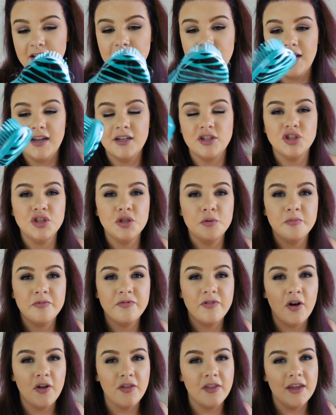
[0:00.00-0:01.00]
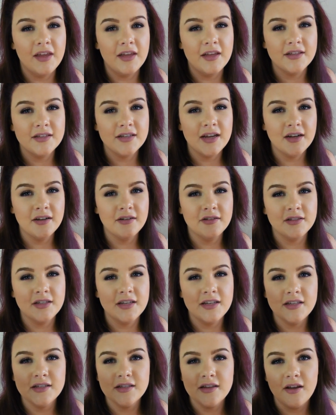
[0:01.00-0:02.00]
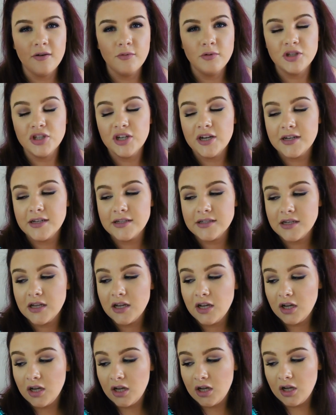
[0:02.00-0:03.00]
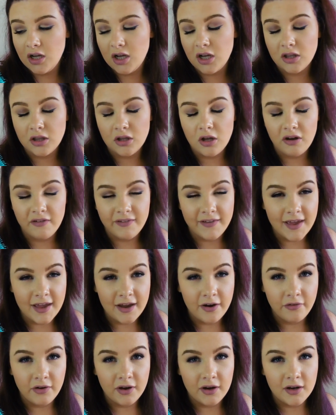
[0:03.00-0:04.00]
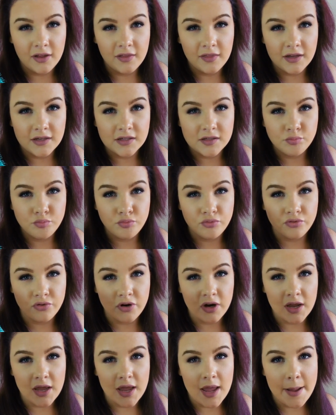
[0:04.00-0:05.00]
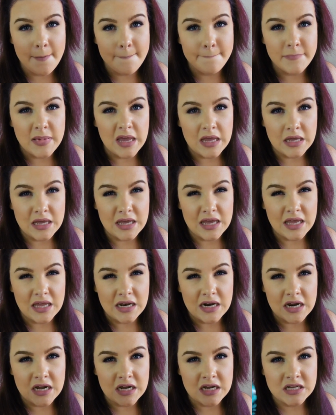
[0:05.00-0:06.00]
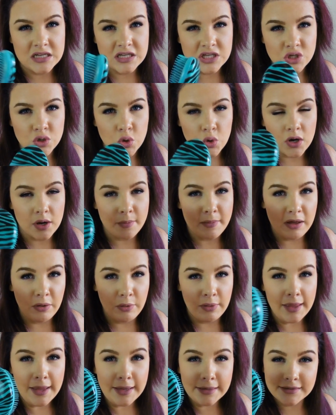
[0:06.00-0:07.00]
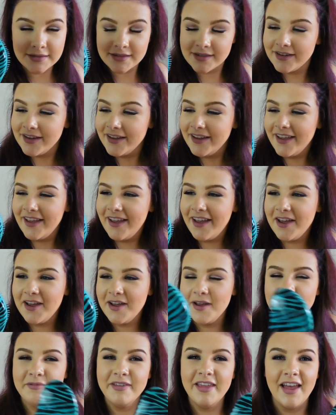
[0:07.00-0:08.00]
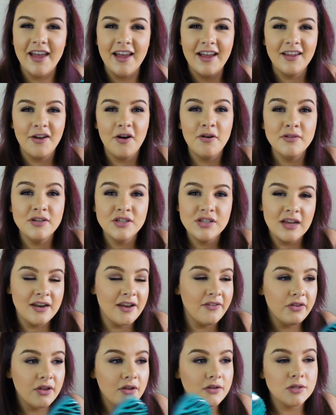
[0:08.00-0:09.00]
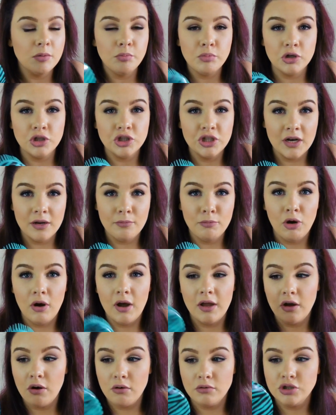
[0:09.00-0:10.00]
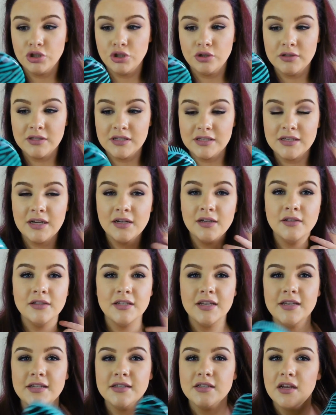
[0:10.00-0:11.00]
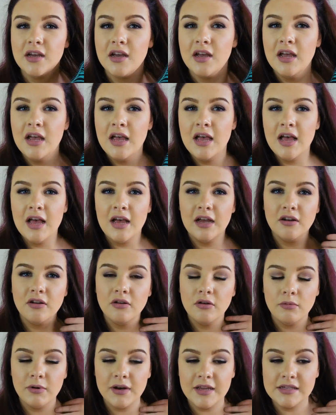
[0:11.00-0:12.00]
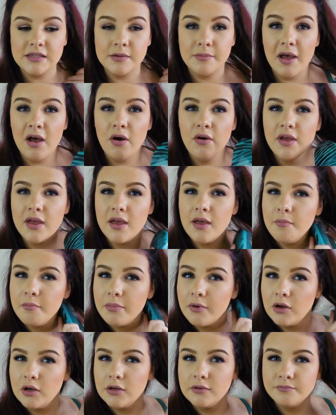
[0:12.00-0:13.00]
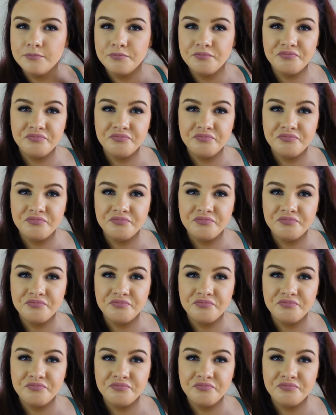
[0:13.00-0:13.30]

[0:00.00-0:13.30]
uh, like dupe for the Tangle Teezer, which has a lot of hair in and that's pretty minging. Sorry about that. Um, yeah, I always, I never use a brush anymore. I always use this Tangle Teezer. I don't know what it is about it, but